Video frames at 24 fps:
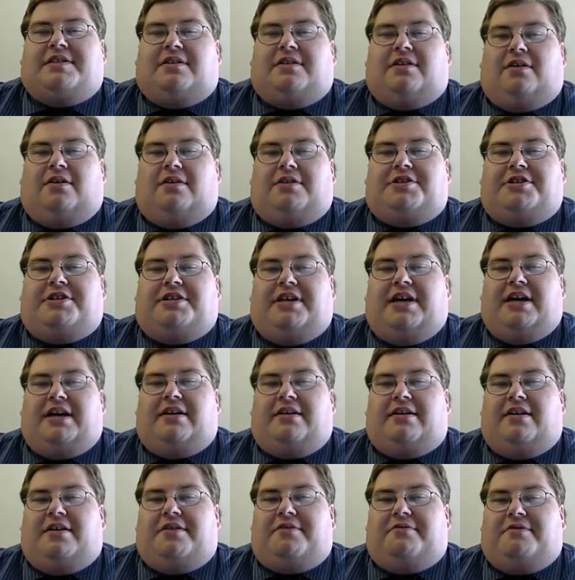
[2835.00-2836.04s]
to launch yet
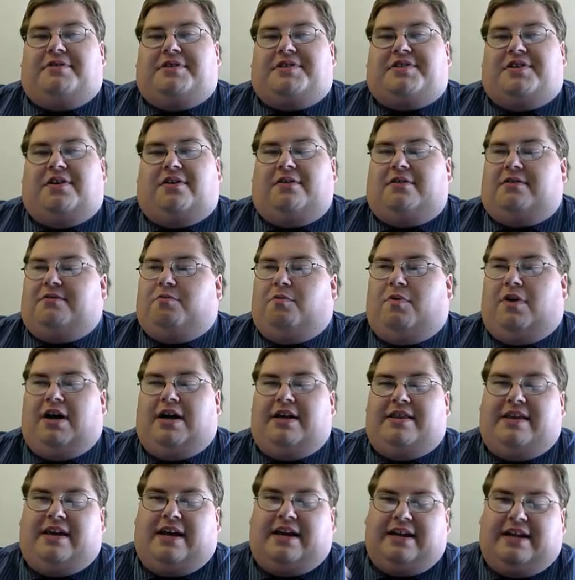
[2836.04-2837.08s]
another assault. Why
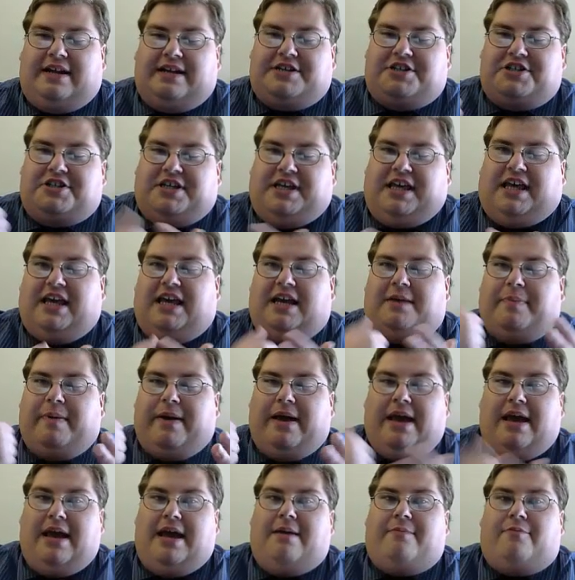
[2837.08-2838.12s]
the idea? Just keep
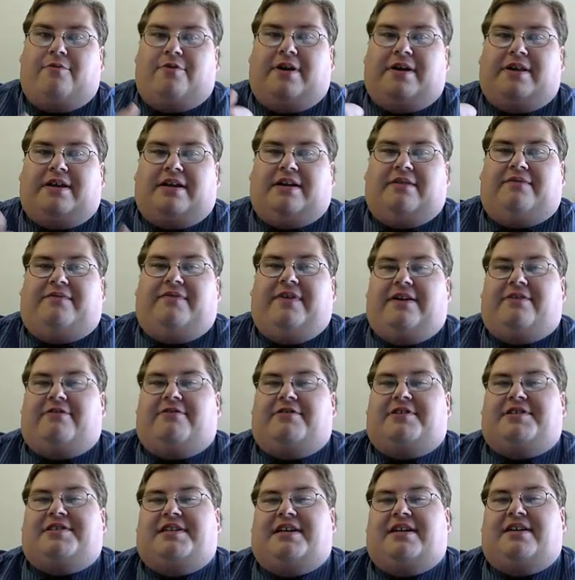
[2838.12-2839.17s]
hammering the
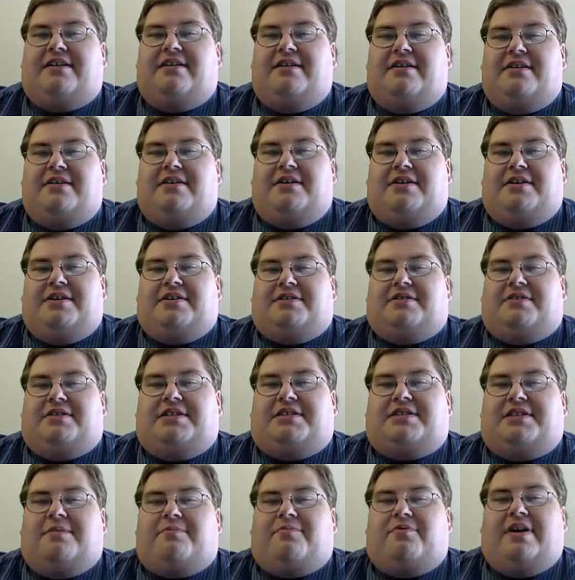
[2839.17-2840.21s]
Confederacy. So
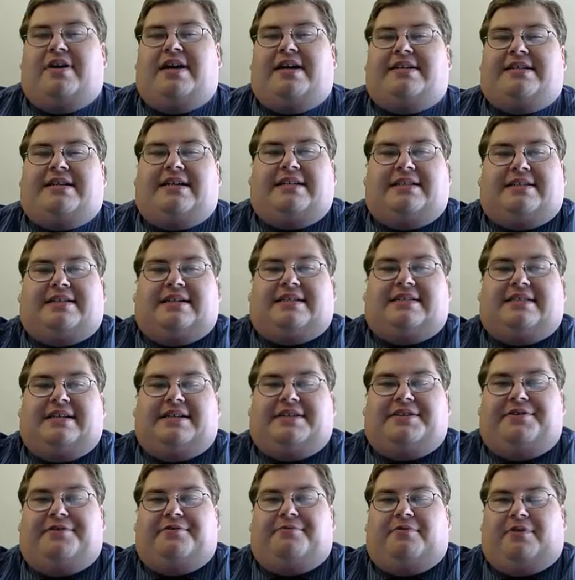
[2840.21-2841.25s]
December
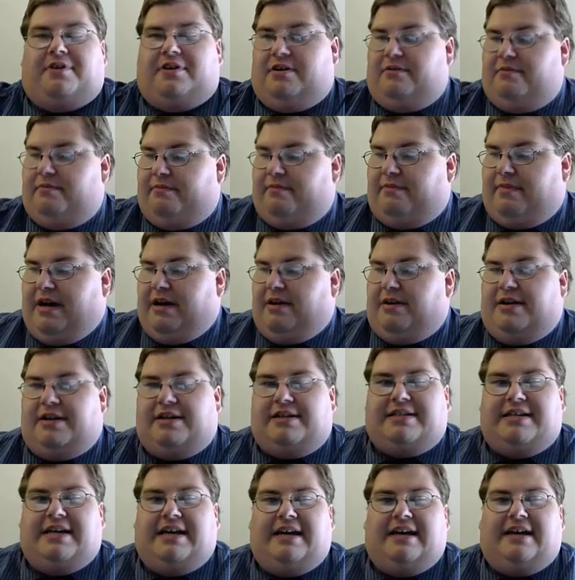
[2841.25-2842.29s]
1862, we're going to mount an
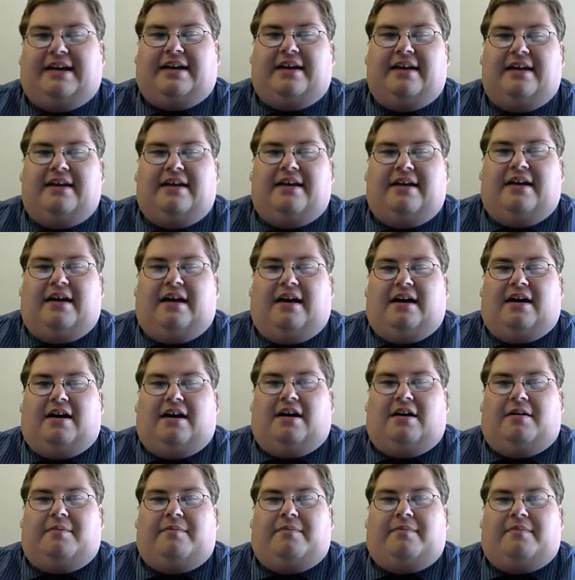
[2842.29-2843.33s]
attack
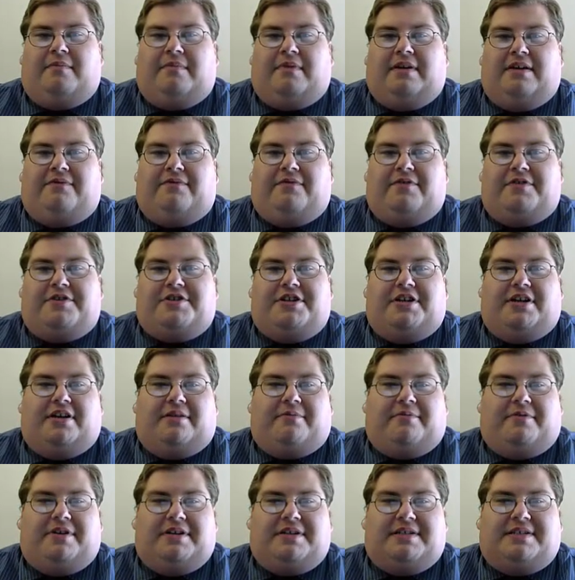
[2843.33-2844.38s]
in Virginia. I'm
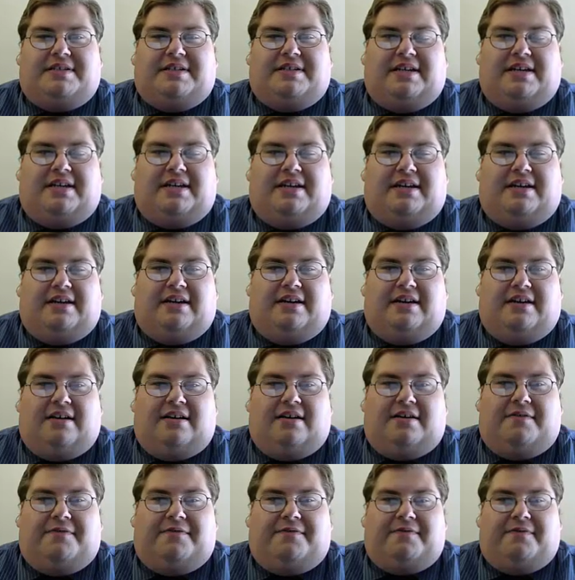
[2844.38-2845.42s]
going to see
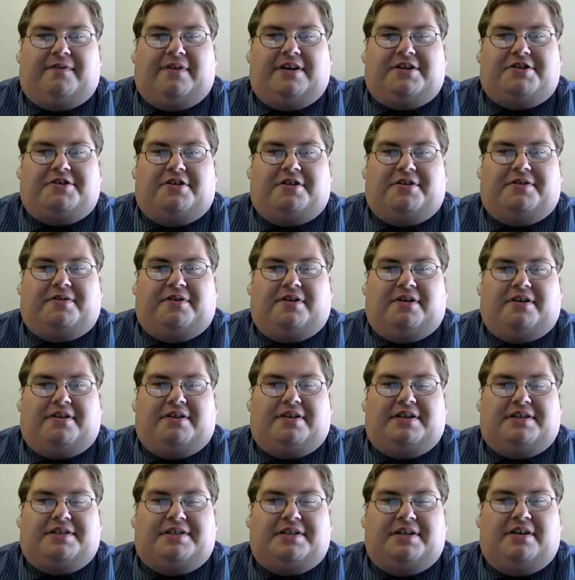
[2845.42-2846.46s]
if, and I should have thought of
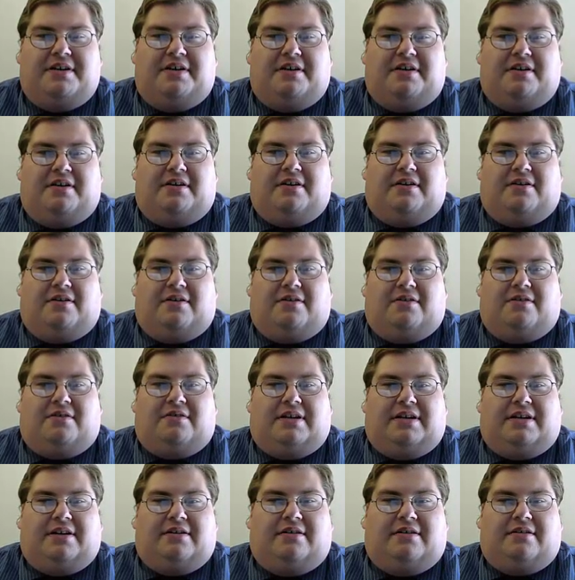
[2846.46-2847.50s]
this
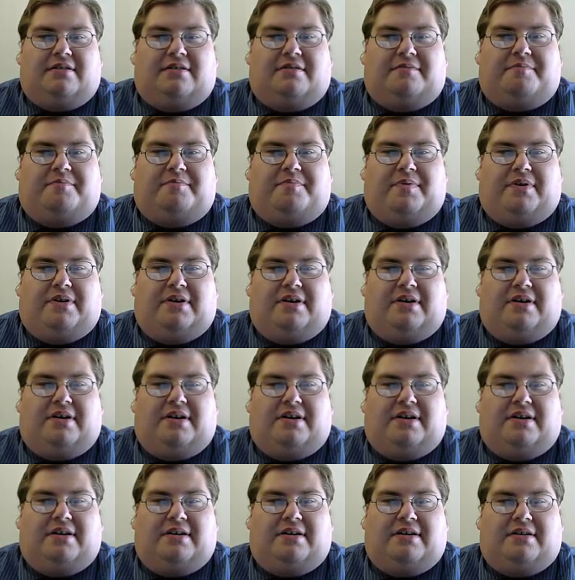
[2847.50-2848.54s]
earlier,
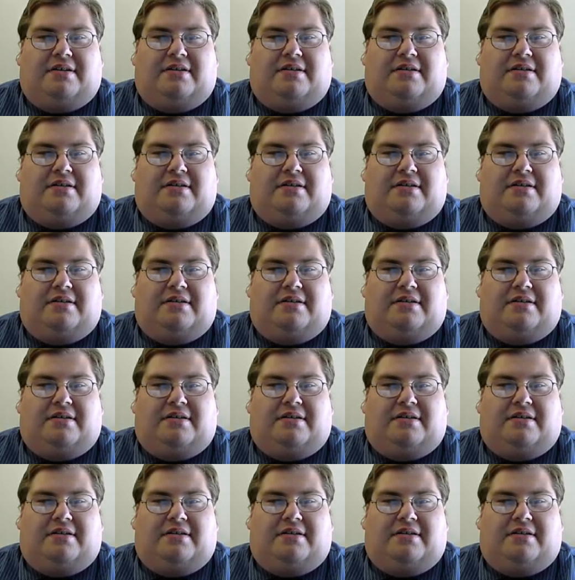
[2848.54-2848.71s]
but